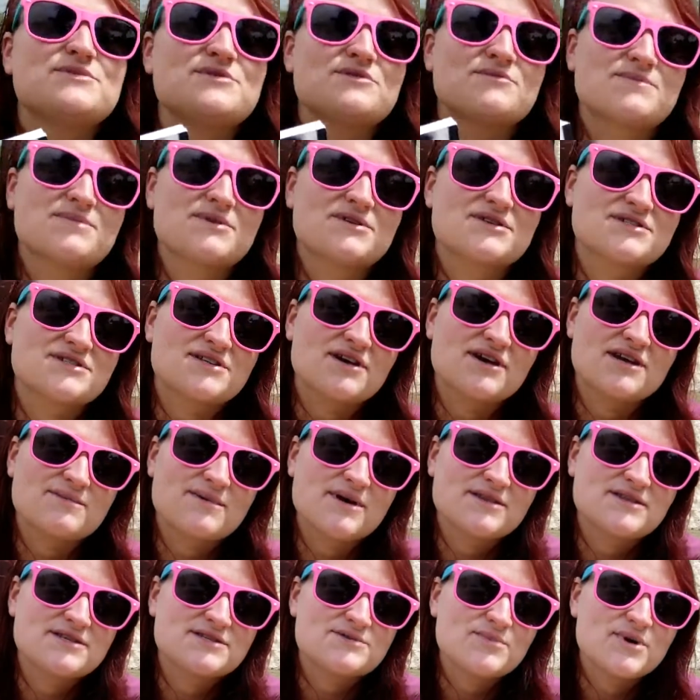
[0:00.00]
super excited
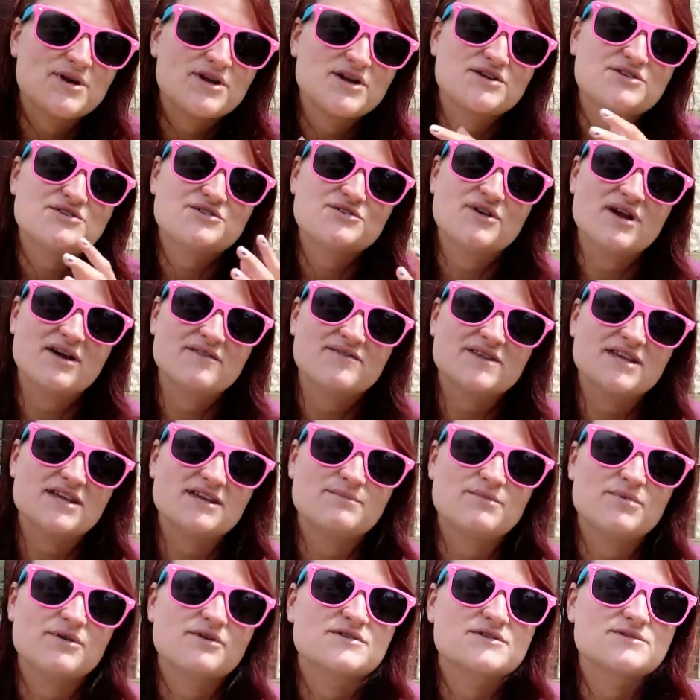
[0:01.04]
about this one. I do have the
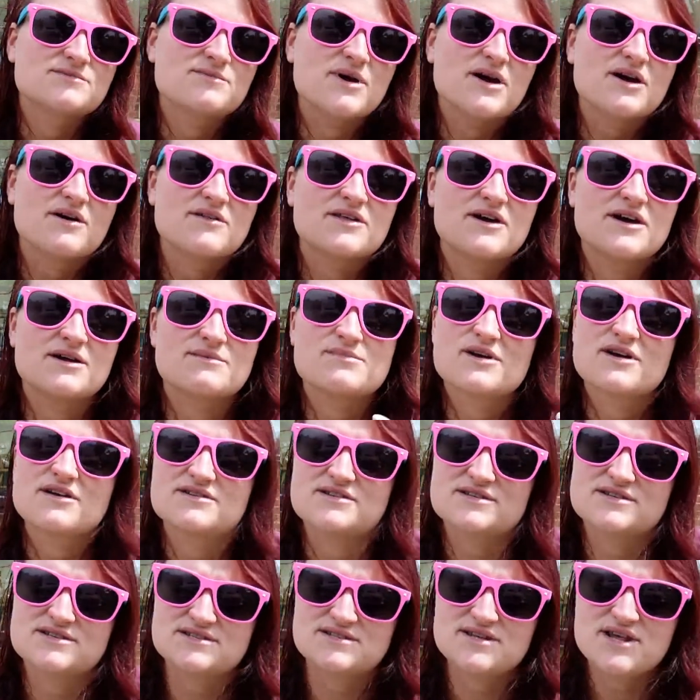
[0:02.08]
ebook as well that I
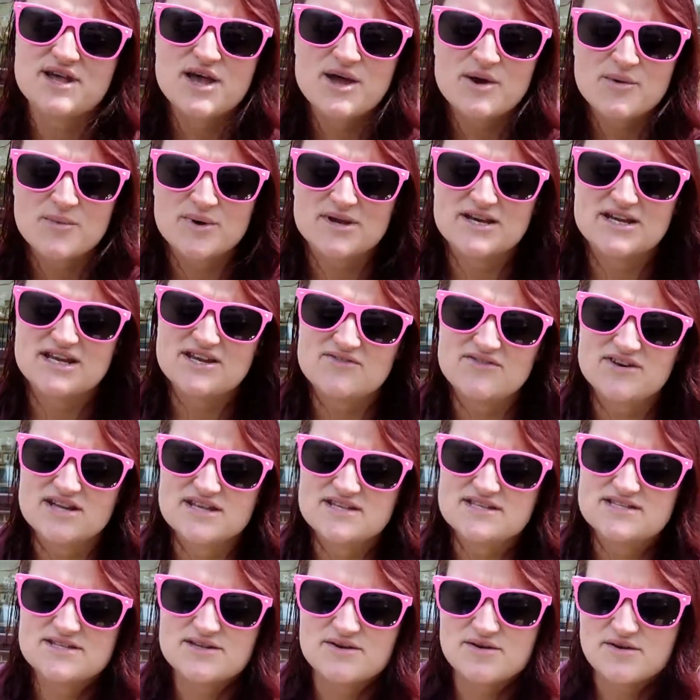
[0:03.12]
purchased when he
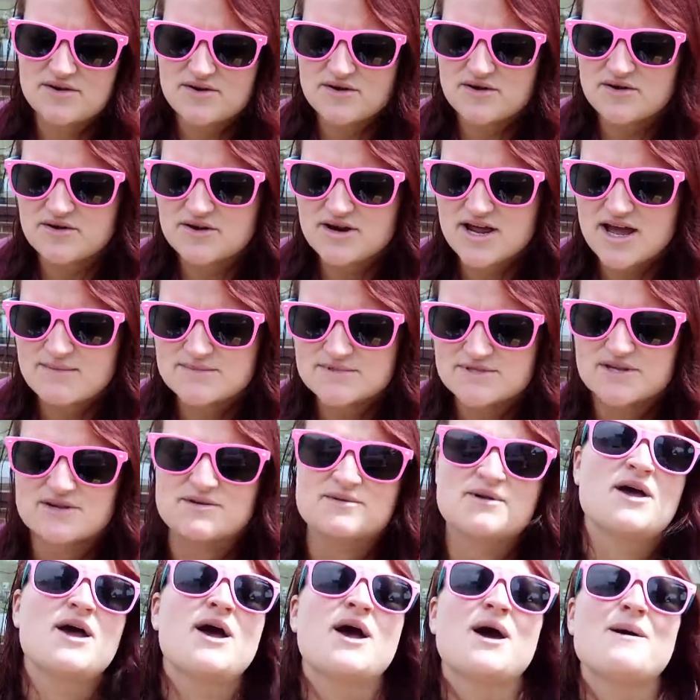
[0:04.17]
released it on,
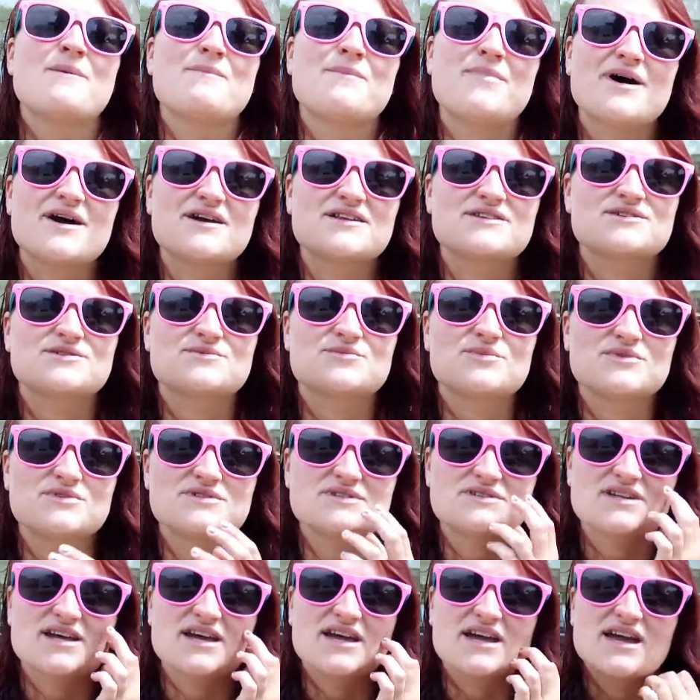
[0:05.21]
Amazon, but I just
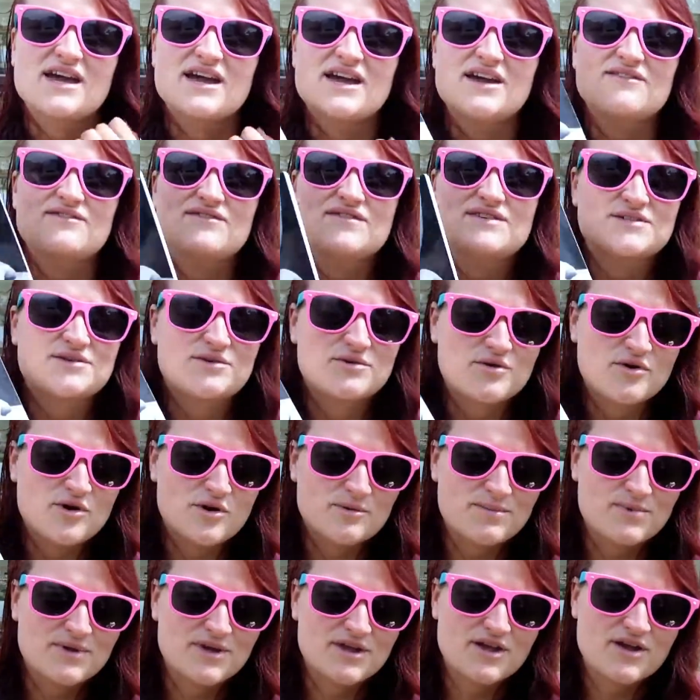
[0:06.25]
wanted a physical
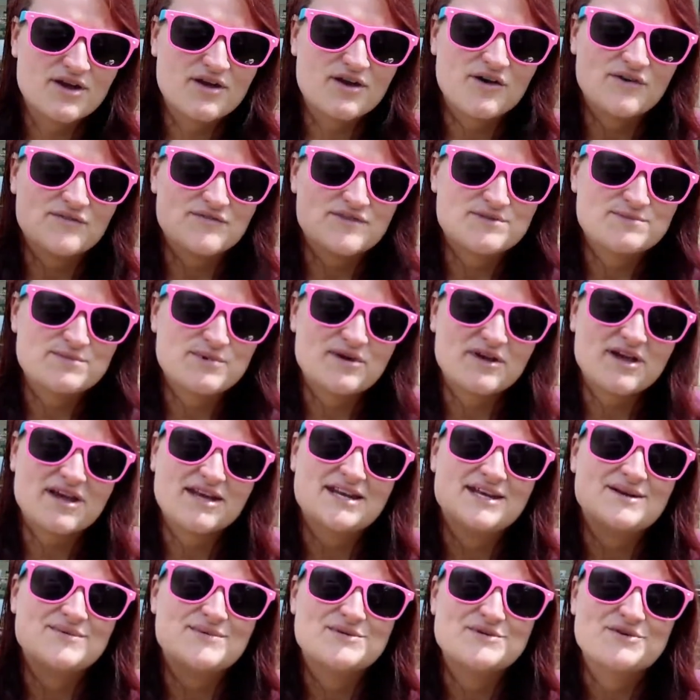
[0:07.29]
copy of this book
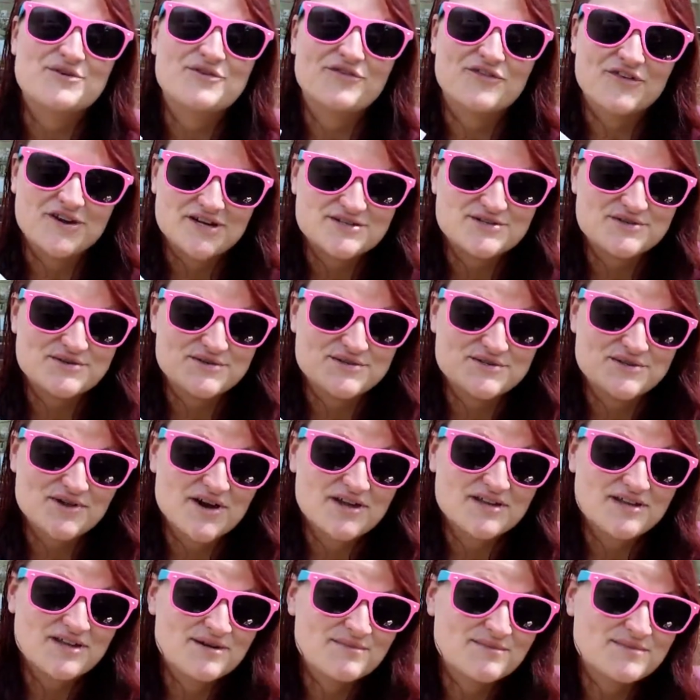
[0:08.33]
and he was offering to
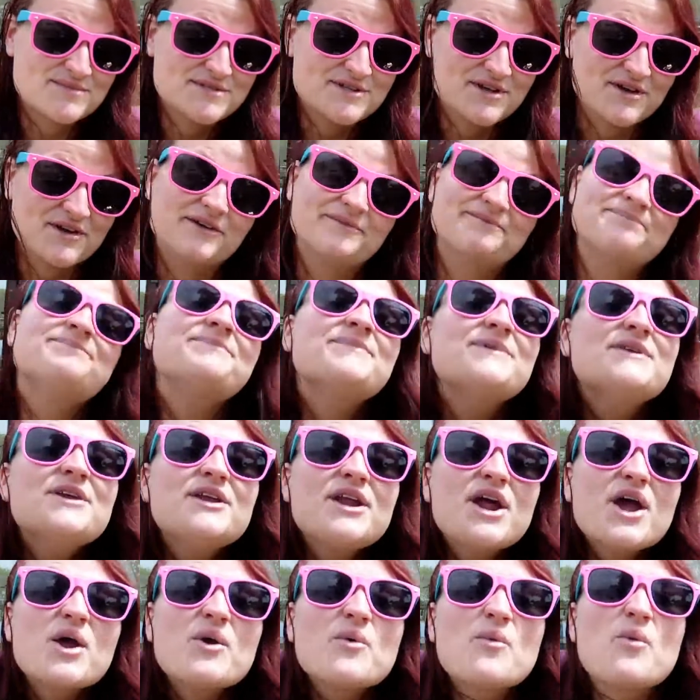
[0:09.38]
sign them. So, you
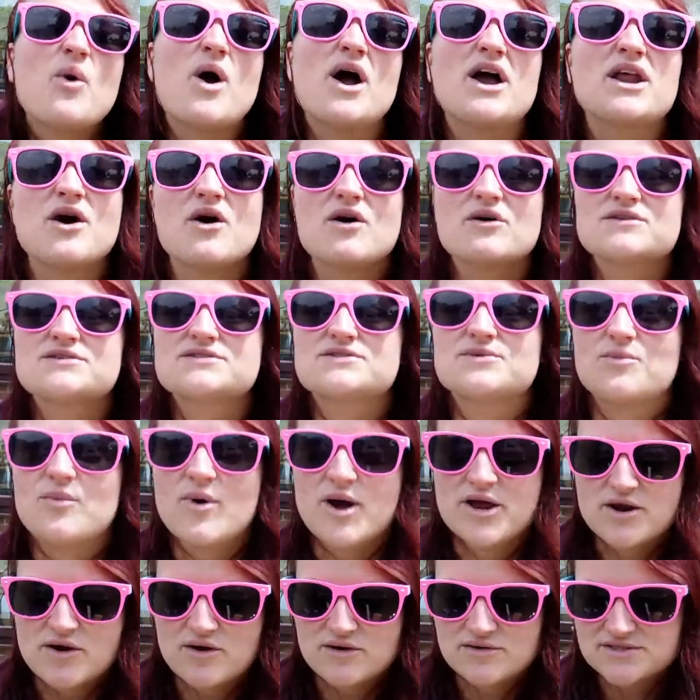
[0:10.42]
know, why not?
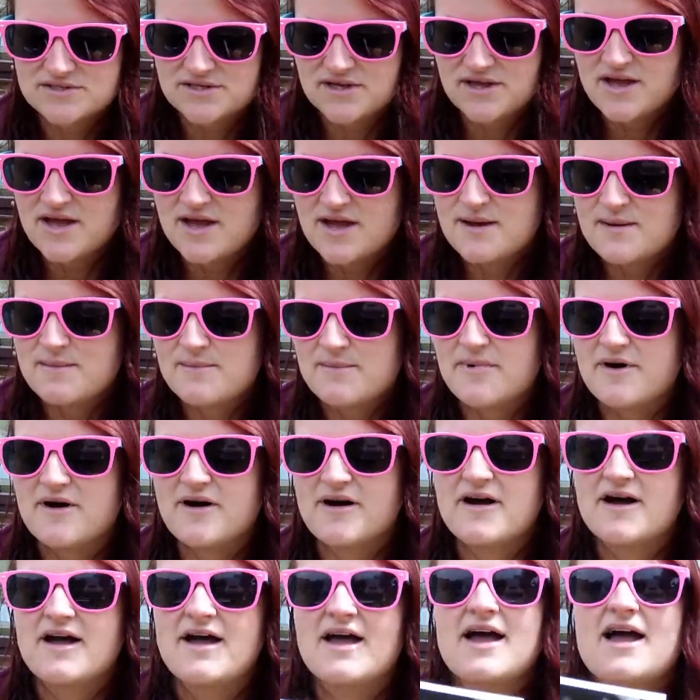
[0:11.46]
Why not?
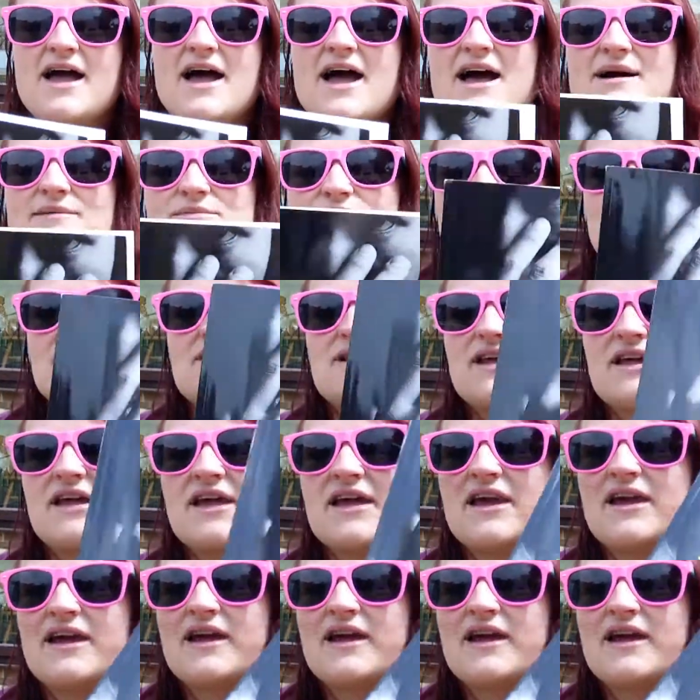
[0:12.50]
But absolutely